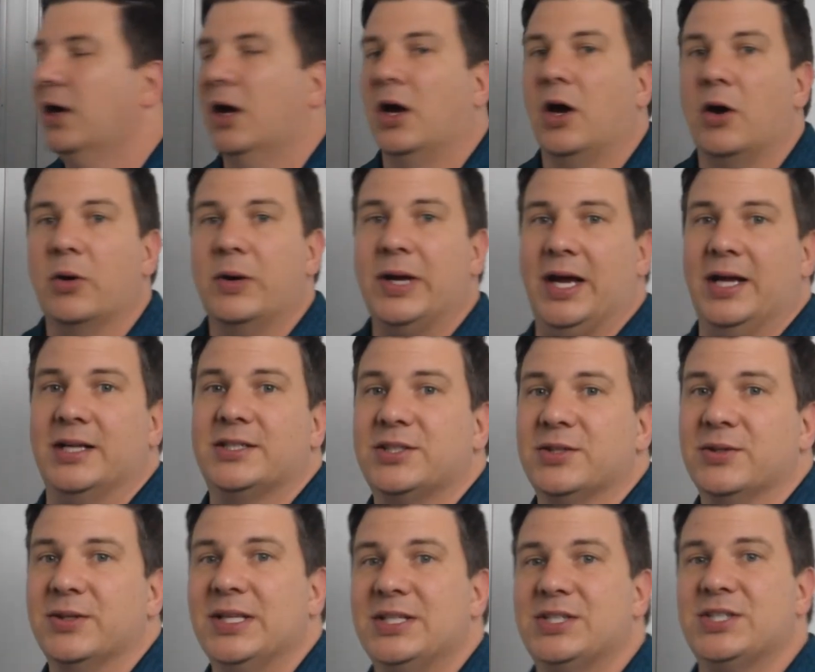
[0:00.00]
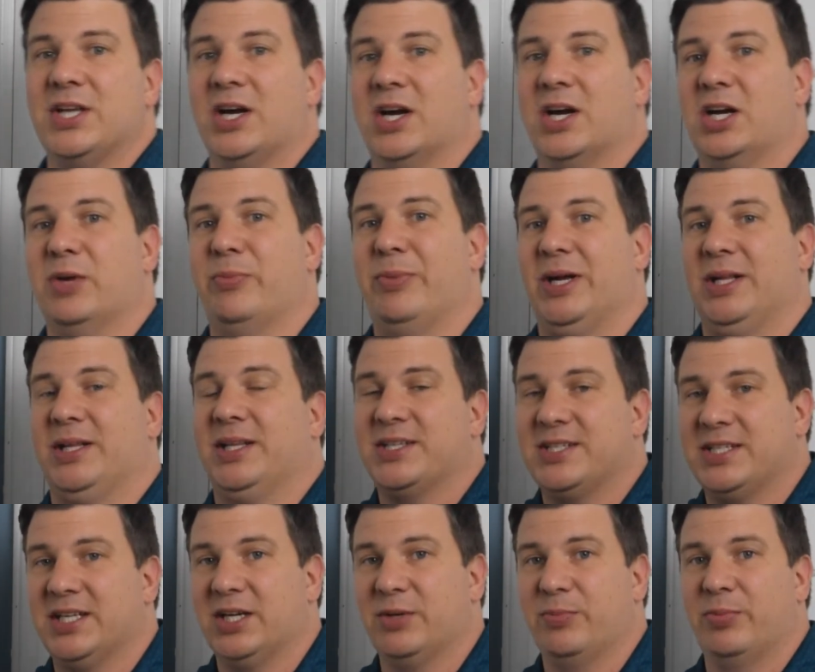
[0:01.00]
Okay, so let's talk about the
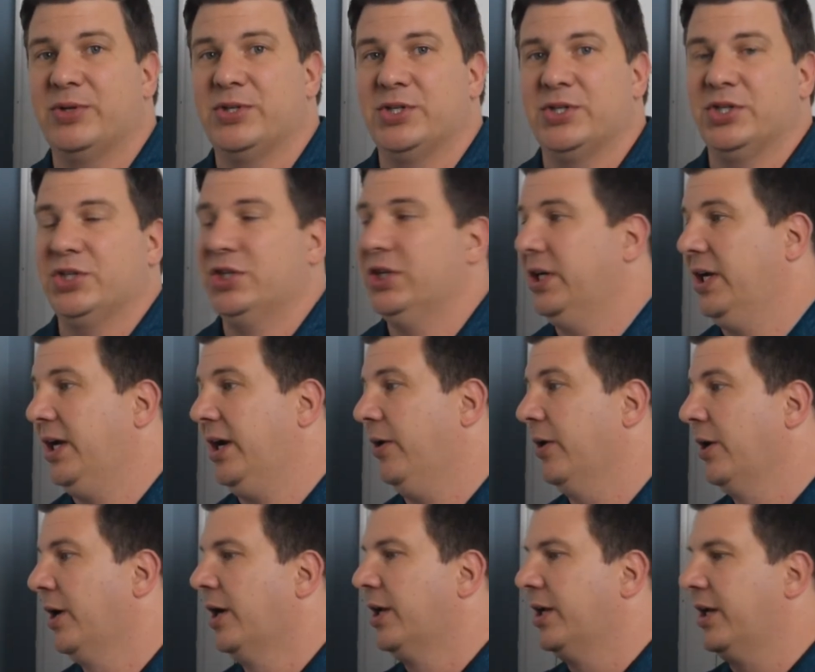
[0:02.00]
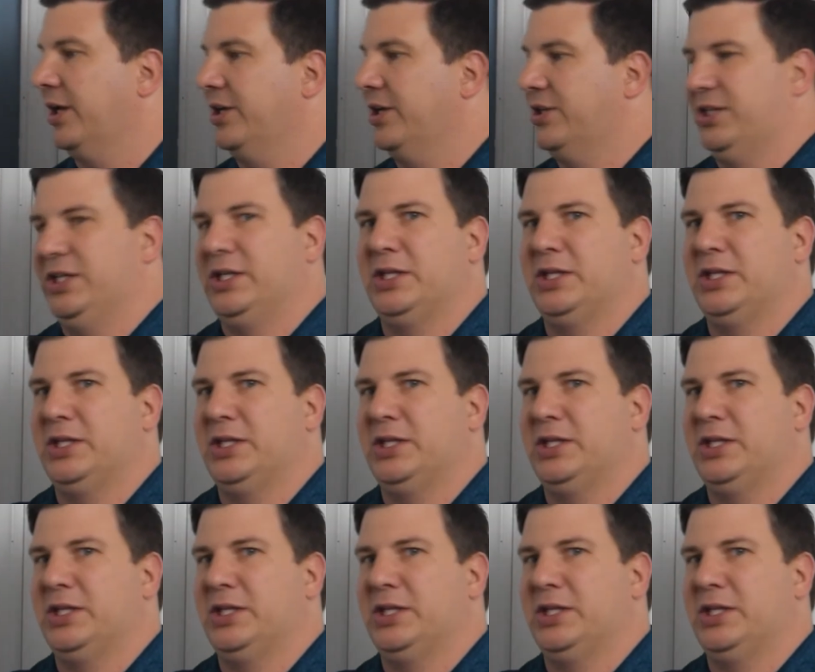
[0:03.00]
center position now. Now you see